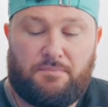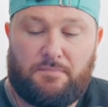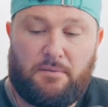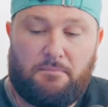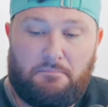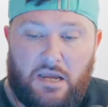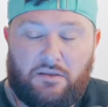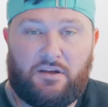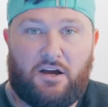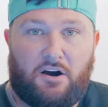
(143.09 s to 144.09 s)
but
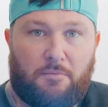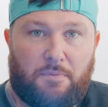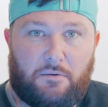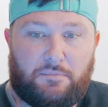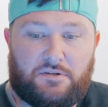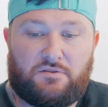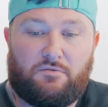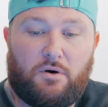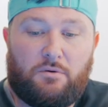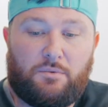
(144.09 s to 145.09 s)
mainly our purpose
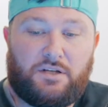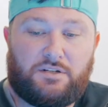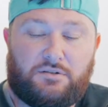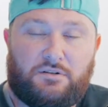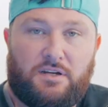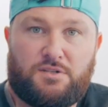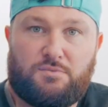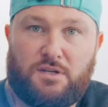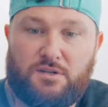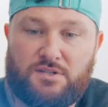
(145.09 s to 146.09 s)
of what we do is
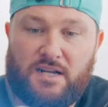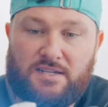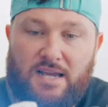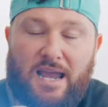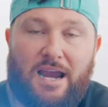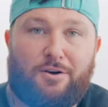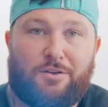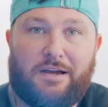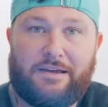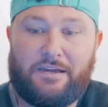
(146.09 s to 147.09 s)
we use it as a hair
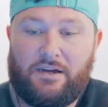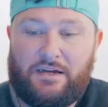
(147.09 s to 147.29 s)
light